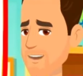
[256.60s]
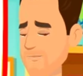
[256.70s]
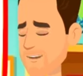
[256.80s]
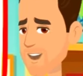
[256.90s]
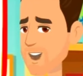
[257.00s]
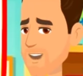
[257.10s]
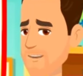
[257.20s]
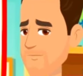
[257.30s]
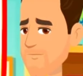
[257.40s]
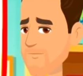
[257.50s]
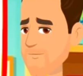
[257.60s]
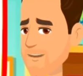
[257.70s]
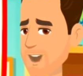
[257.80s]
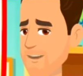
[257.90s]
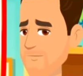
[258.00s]
Thank you for
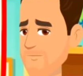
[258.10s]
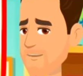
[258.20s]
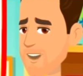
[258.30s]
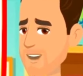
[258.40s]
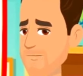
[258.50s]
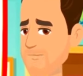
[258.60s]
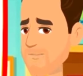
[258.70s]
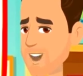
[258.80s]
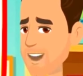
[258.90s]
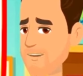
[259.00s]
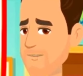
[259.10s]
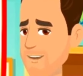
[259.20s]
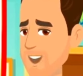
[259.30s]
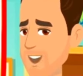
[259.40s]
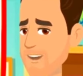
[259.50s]
explaining, teacher.
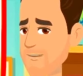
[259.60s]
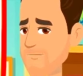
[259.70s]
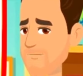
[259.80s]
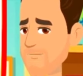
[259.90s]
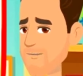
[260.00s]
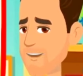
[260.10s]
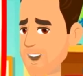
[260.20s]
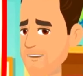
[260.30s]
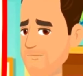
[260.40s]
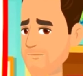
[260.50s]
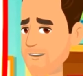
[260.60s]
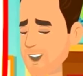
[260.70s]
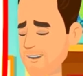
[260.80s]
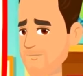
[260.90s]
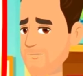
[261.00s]
I
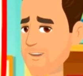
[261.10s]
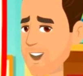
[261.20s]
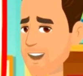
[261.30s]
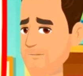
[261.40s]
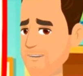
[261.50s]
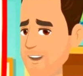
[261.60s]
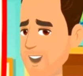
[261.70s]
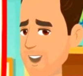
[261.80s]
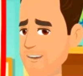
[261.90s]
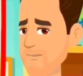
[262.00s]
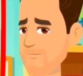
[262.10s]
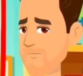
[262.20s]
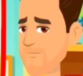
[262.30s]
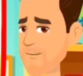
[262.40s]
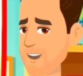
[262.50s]
understand the concept of
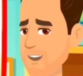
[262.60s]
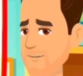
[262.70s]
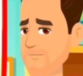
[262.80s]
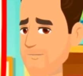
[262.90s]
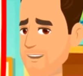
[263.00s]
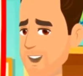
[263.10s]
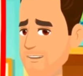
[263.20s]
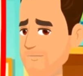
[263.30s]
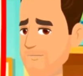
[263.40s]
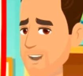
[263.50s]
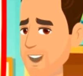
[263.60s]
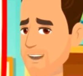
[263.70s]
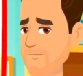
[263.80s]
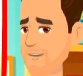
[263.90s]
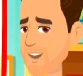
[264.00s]
passive and active
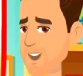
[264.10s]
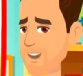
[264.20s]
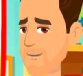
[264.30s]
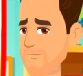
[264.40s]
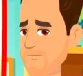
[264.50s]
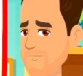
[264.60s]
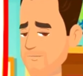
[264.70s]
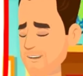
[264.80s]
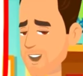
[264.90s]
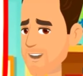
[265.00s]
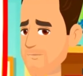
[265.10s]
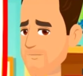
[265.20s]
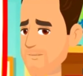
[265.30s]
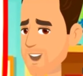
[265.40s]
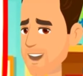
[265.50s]
vocabulary now.
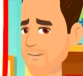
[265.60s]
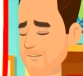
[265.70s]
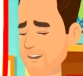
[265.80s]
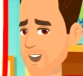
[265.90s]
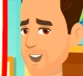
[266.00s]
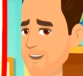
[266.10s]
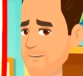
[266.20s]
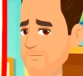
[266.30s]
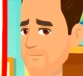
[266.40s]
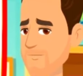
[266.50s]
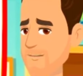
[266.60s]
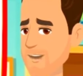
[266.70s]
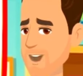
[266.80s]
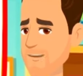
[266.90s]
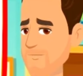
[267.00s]
It makes sense why I
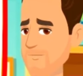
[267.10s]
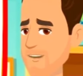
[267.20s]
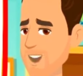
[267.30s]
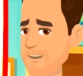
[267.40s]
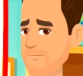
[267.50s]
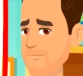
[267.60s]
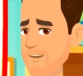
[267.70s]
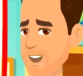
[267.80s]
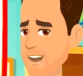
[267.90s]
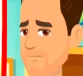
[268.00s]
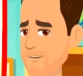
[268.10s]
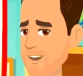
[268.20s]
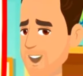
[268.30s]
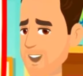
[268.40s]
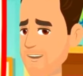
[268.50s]
struggle when speaking,
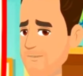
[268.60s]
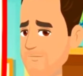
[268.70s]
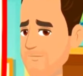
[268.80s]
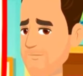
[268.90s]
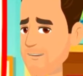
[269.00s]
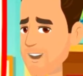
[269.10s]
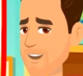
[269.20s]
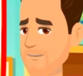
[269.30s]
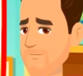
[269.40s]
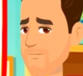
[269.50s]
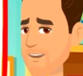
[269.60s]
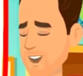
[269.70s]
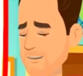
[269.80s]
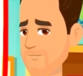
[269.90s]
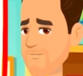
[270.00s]
even though I know a lot of
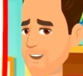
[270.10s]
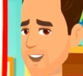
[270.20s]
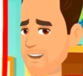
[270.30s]
words.